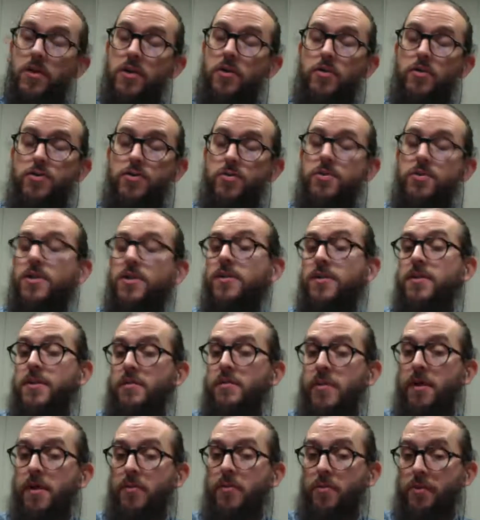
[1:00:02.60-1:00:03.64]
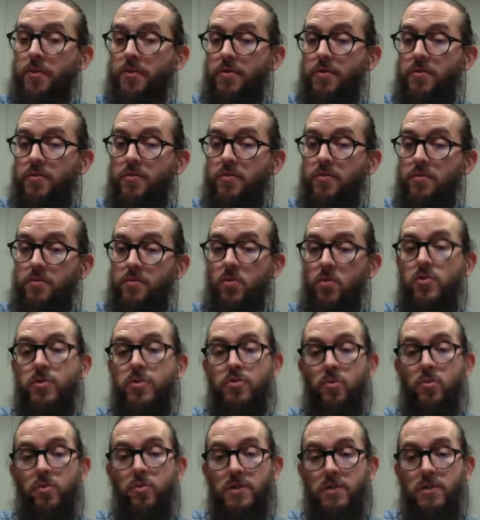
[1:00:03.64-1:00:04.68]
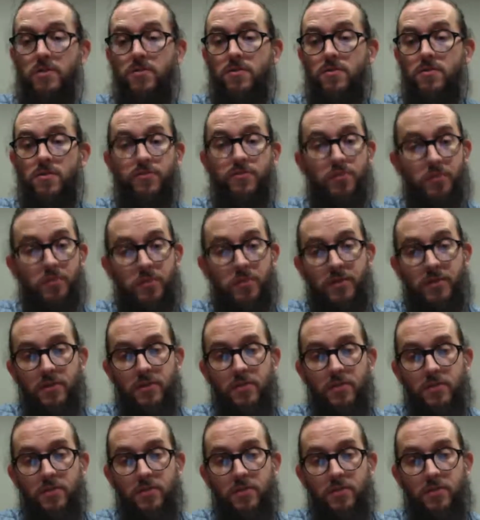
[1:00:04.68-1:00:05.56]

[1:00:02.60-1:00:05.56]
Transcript: you can also send an email with multiple links to different